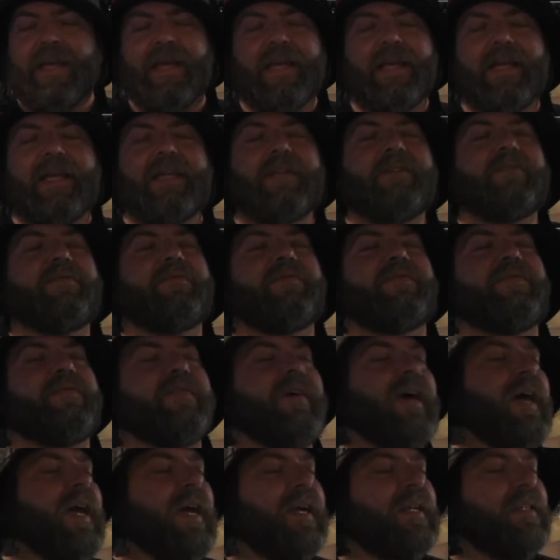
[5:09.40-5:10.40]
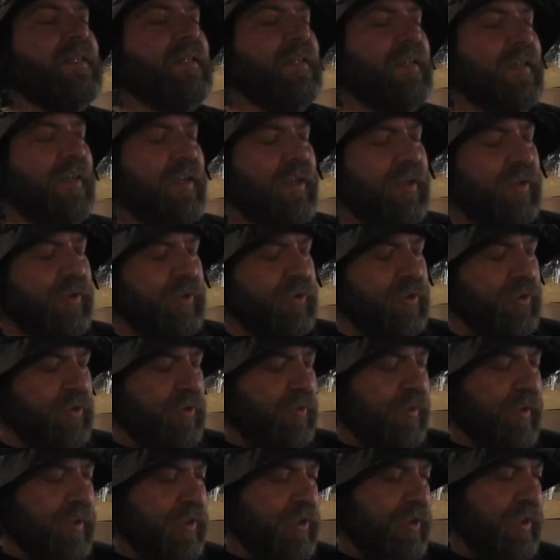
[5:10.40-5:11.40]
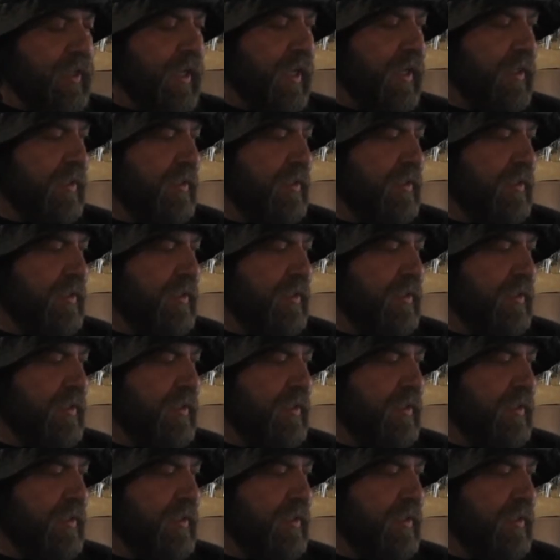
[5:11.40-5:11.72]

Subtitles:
In fact, Screech got